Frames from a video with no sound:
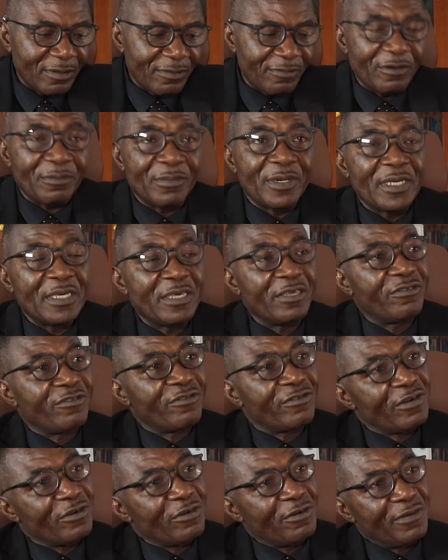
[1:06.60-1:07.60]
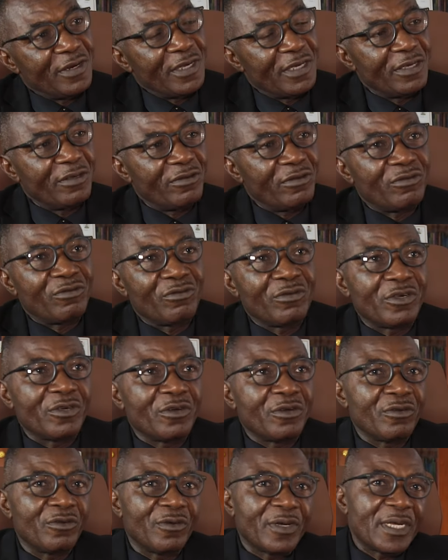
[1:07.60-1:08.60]
From the history of the
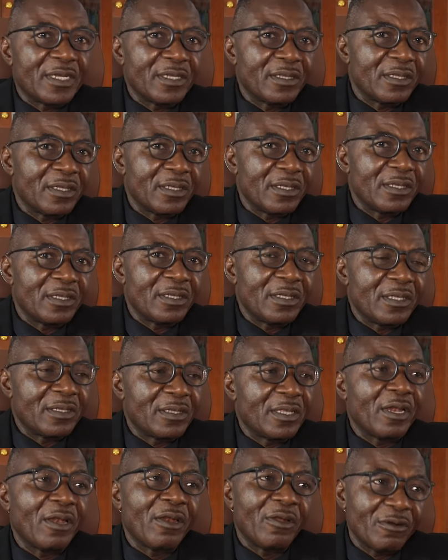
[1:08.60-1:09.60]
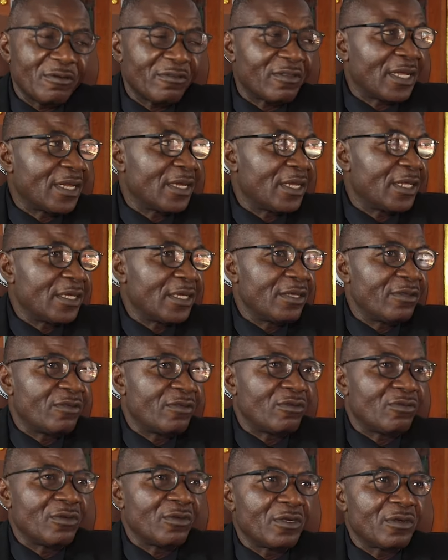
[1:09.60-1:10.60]
institution, you can see it's a long-standing
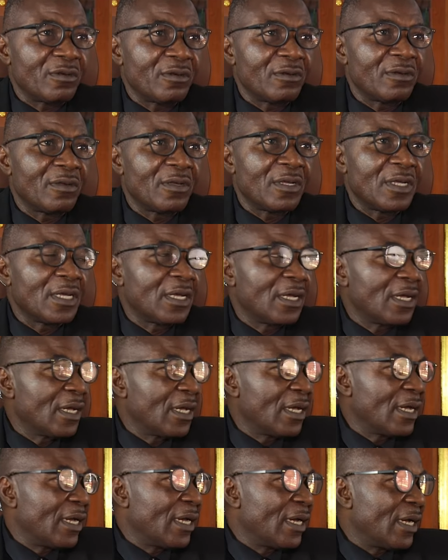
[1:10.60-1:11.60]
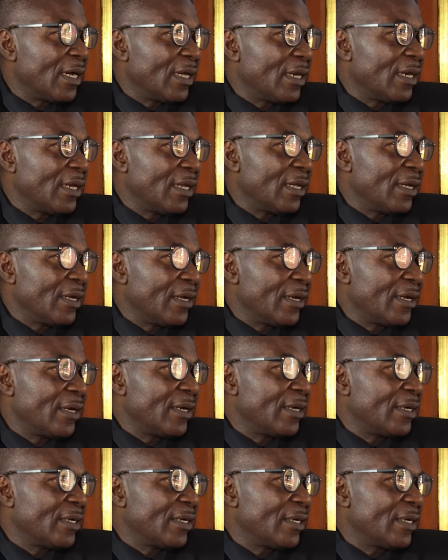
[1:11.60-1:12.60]
institution, and the
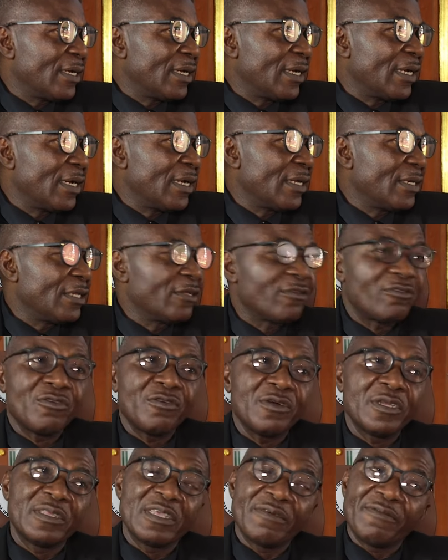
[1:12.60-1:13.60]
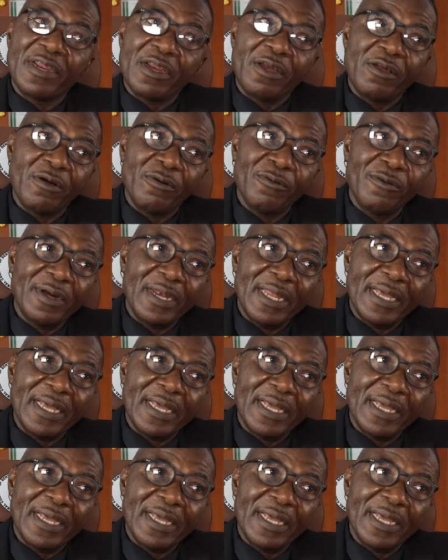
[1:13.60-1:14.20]
story is a very long one.